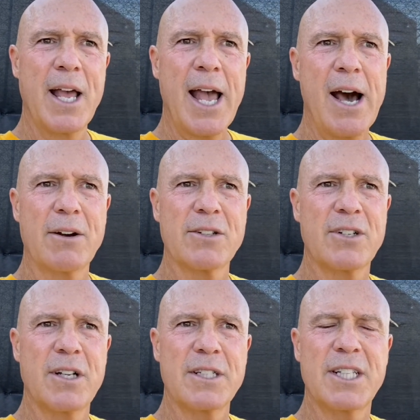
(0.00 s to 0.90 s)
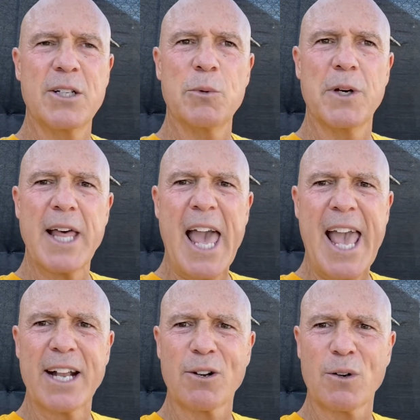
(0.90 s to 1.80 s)
how to deal with
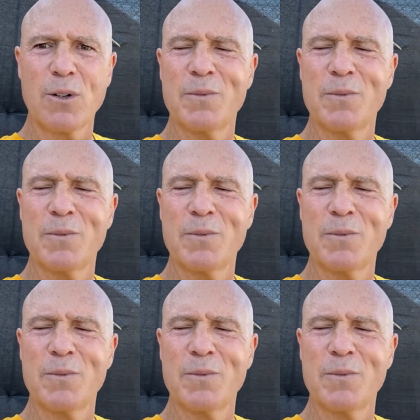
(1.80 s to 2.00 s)
anger,